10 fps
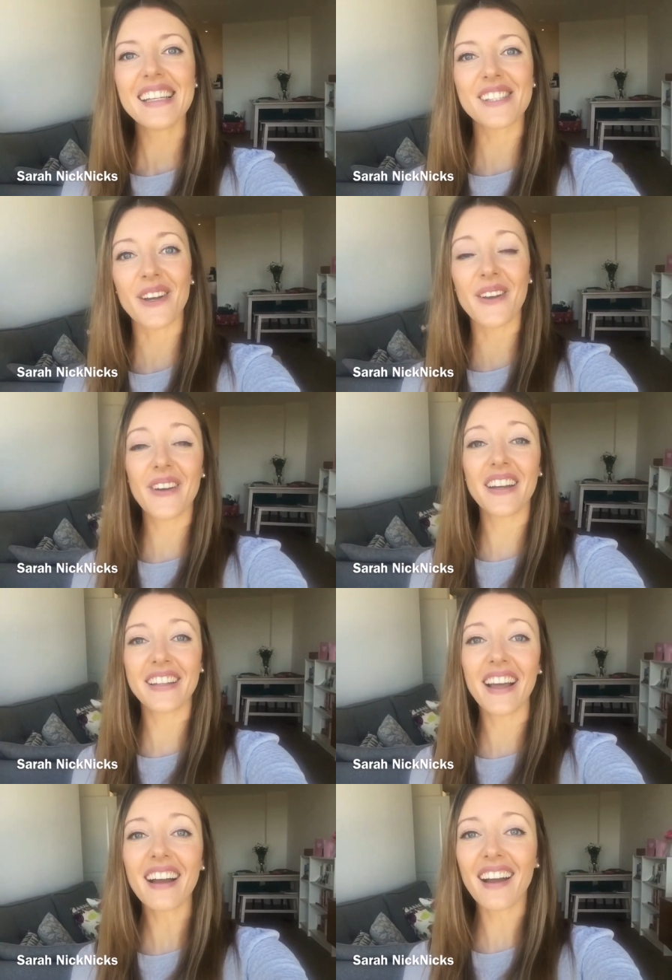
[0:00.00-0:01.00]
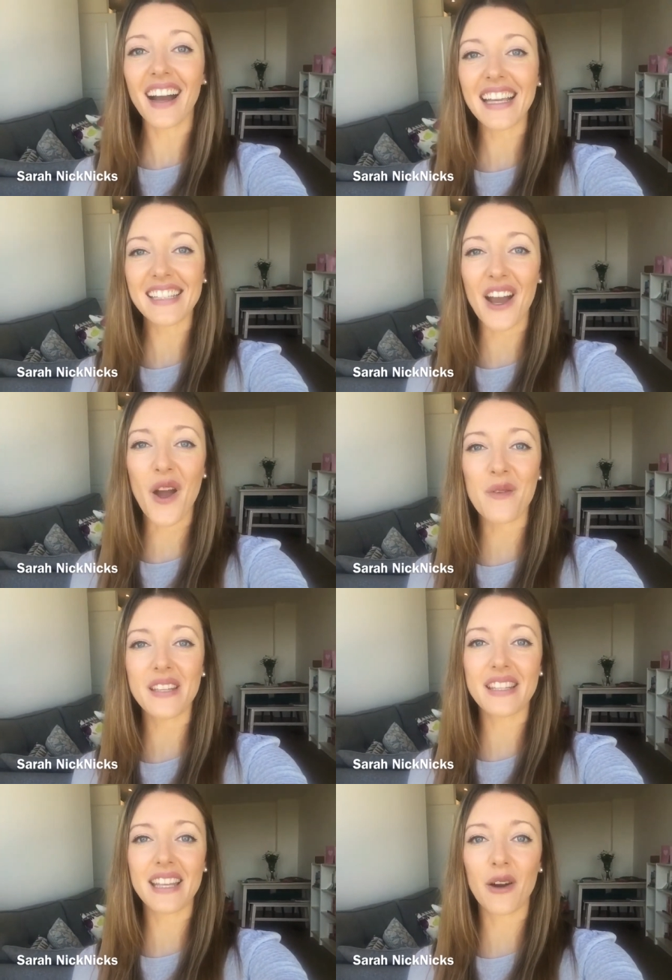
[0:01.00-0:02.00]
So good luck, guys. I hope
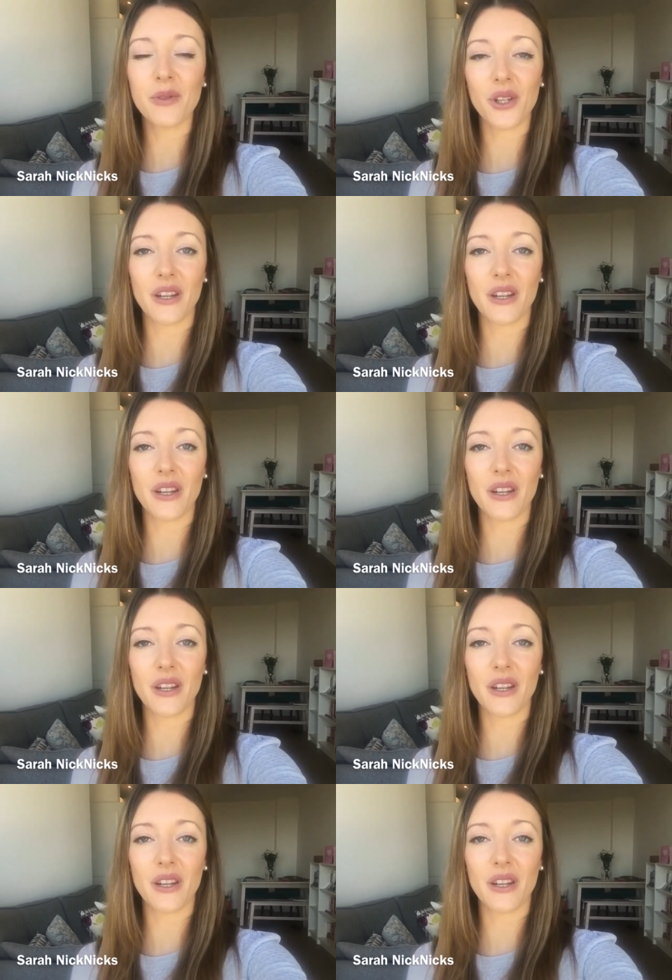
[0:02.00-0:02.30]
this has helped you,